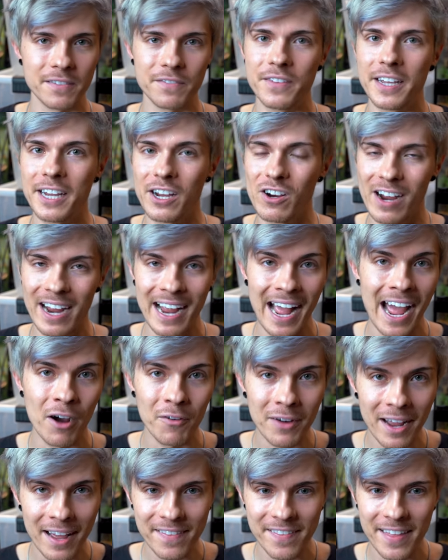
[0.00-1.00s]
of figuring
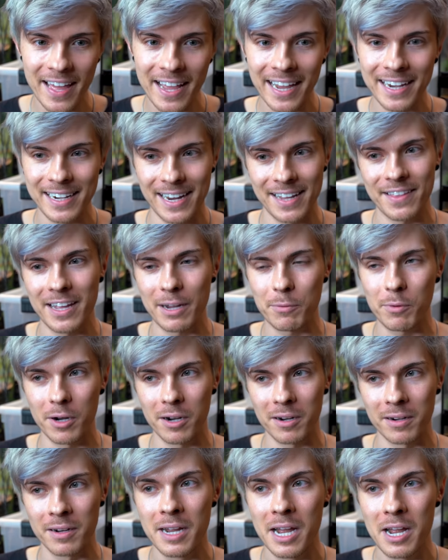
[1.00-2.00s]
out, I think, and I think
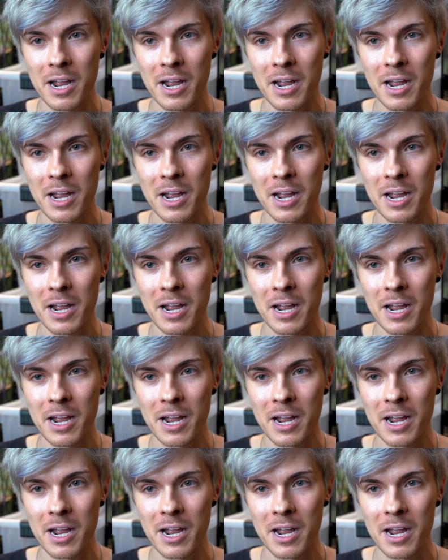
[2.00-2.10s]
we're